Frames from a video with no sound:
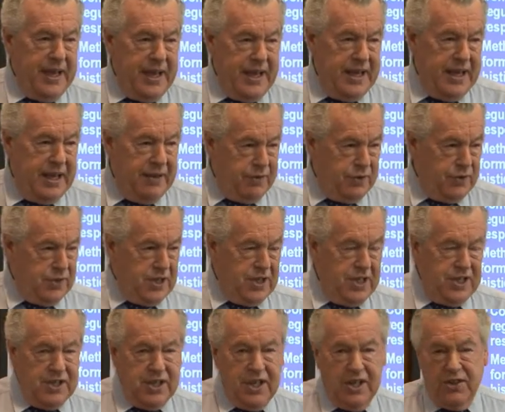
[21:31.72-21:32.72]
A-levels in
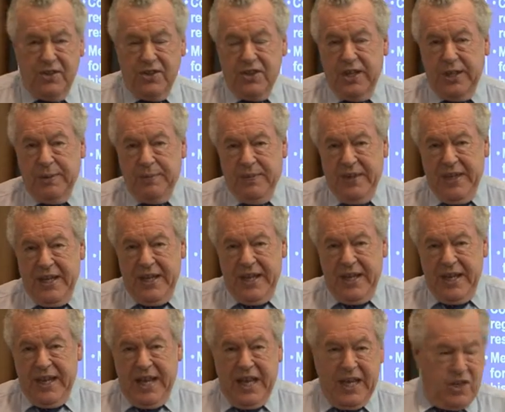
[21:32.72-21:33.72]
this country,
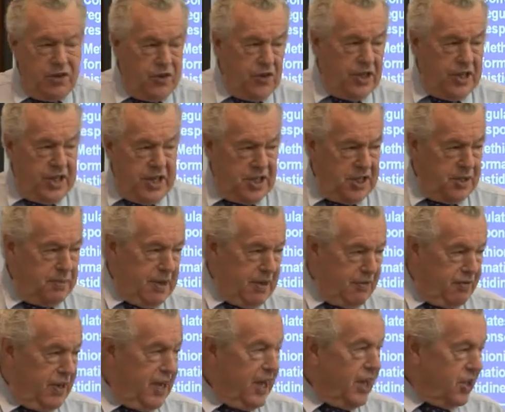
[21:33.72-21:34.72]
and you've got a
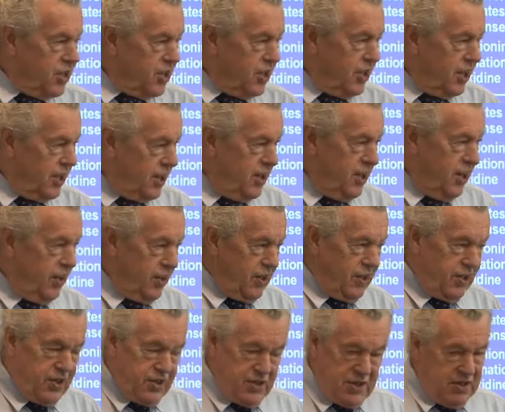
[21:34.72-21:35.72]
histamine reaction. You
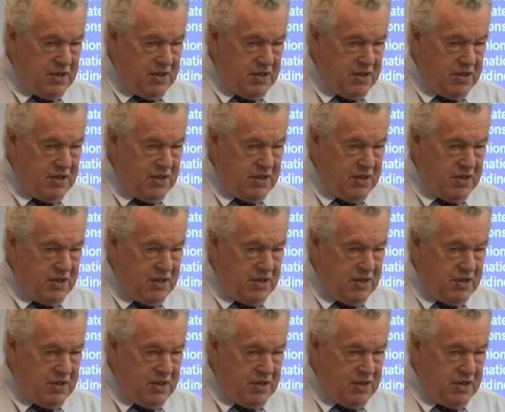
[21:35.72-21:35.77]
know,